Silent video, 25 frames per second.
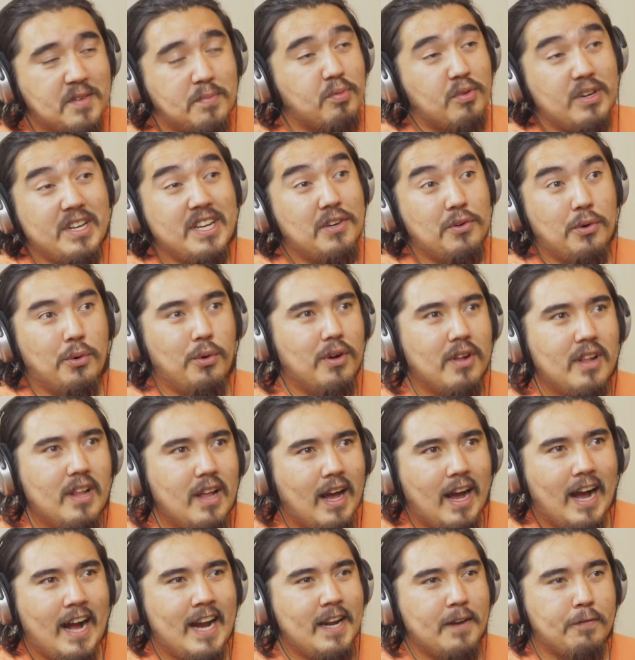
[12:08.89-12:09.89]
pretty cool.
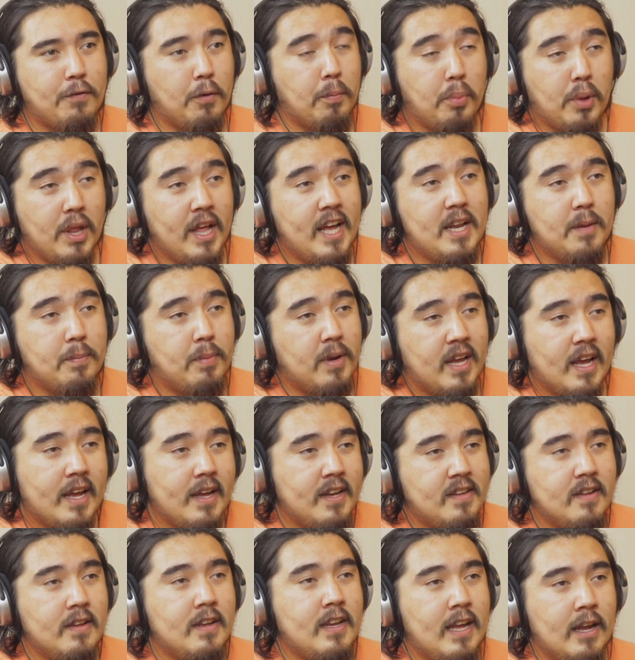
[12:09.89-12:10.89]
I never played it, but I
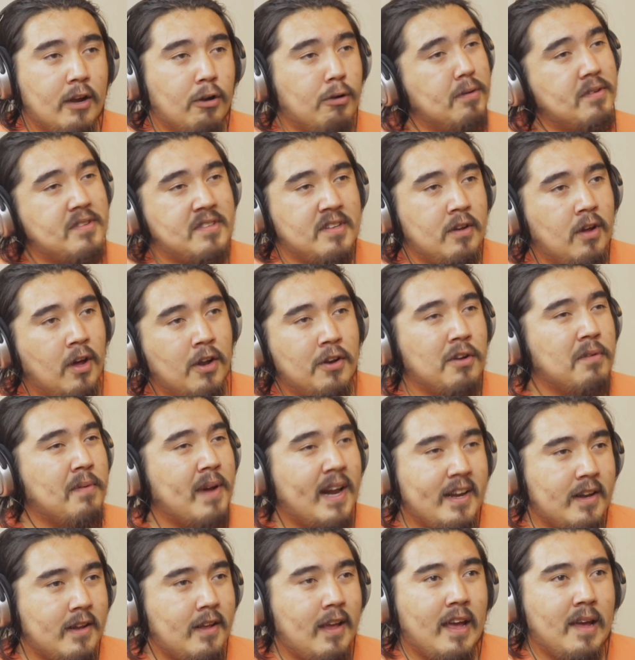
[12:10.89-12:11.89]
did hear it was an
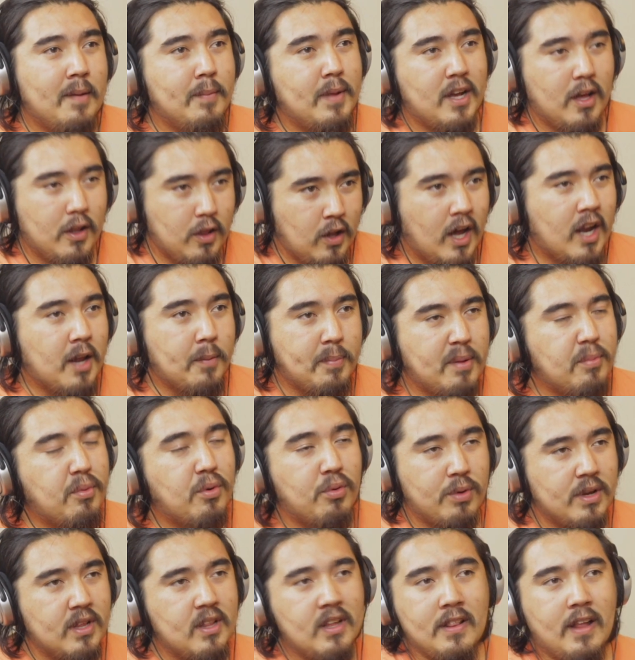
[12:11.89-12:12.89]
underrated game. Like a lot of
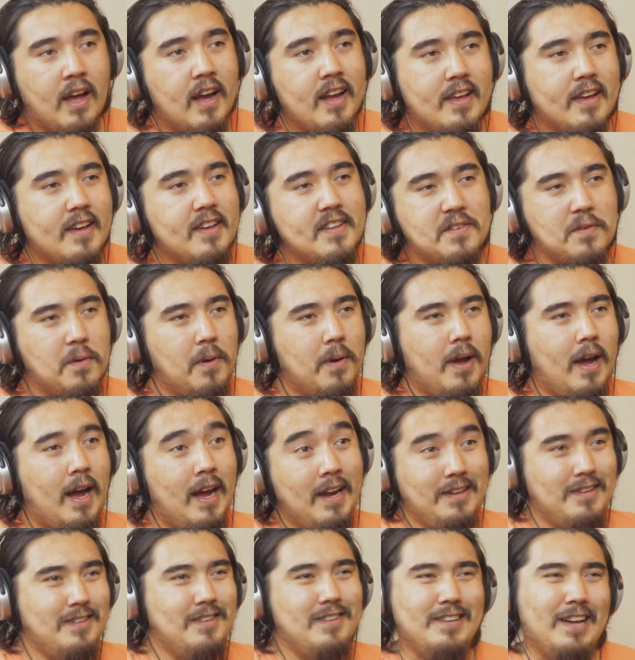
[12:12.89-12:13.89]
people really like it. So
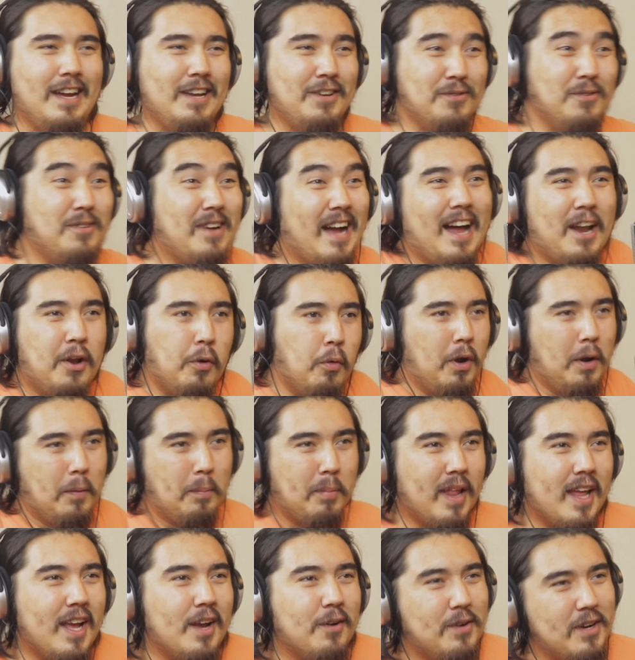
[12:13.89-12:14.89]
I do kind of want to
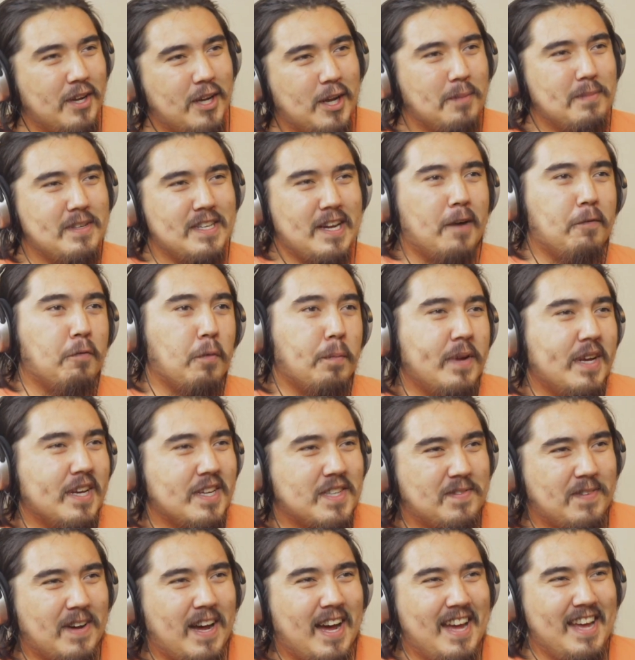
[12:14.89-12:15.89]
play it when it comes out for
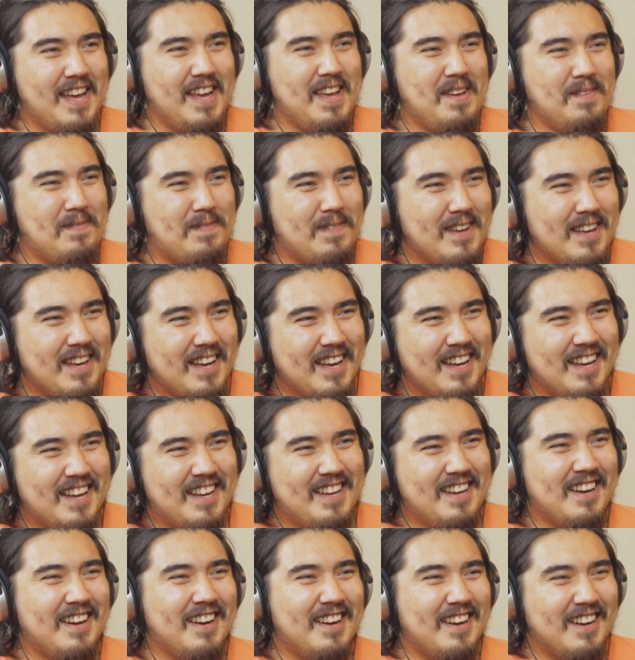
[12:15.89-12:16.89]

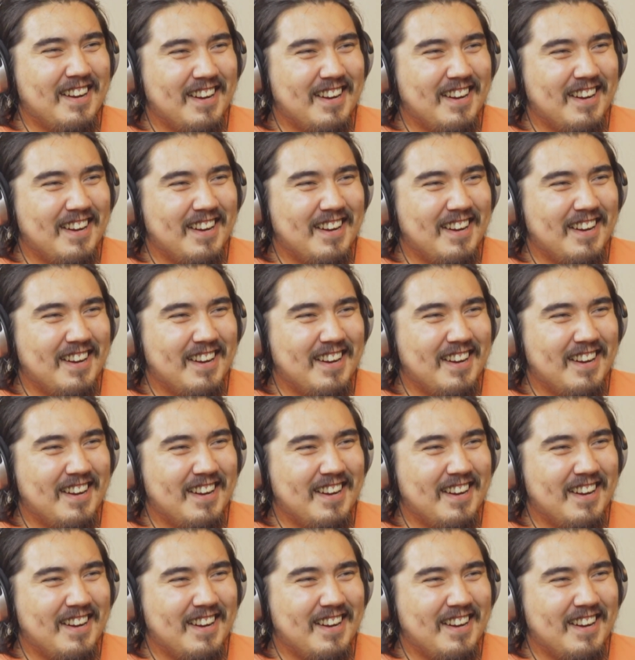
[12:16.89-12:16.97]
PS5.